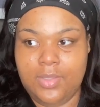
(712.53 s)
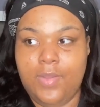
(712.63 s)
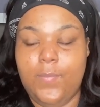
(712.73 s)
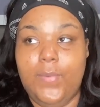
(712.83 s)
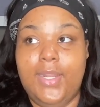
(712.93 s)

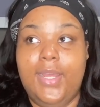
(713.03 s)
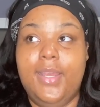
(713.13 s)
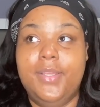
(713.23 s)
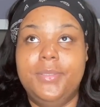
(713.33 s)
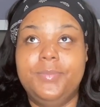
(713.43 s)
when
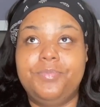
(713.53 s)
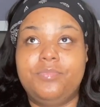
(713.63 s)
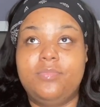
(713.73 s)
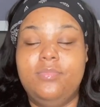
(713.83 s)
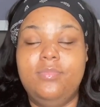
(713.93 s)
I
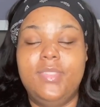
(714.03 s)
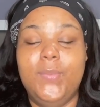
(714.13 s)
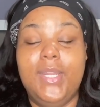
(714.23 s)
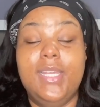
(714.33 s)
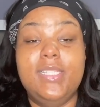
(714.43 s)

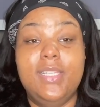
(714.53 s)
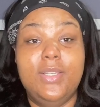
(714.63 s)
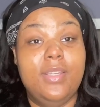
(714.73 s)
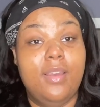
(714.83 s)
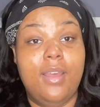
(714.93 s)
tell
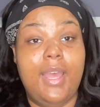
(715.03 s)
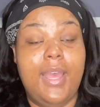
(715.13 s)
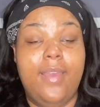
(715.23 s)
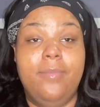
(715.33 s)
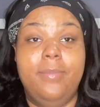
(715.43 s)
y'all
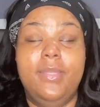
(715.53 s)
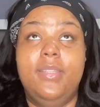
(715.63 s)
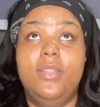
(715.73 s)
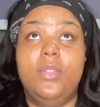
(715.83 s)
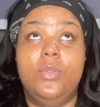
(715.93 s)
I have
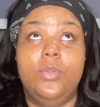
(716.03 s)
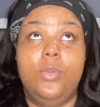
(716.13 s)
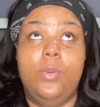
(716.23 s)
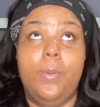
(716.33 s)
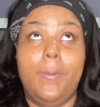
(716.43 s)
been
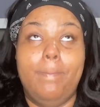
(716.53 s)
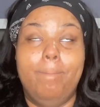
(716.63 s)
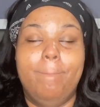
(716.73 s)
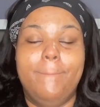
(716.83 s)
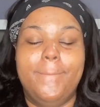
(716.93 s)
through,
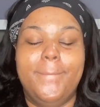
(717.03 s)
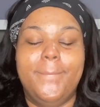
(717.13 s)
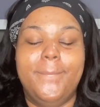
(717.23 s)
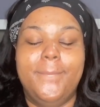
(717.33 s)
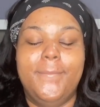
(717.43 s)

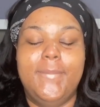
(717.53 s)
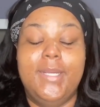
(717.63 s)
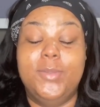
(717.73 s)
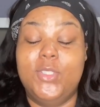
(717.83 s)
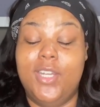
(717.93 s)

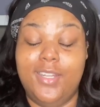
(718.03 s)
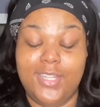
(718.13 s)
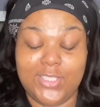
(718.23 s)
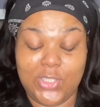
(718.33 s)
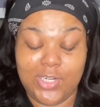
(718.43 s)
I'm trying
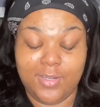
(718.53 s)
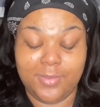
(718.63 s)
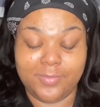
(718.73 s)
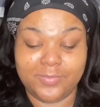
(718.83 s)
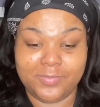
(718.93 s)
not to cry,
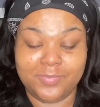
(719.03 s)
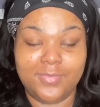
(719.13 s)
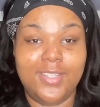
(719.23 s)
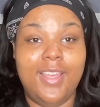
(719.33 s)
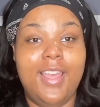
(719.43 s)

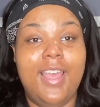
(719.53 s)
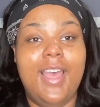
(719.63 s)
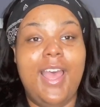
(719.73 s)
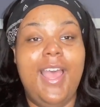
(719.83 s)
I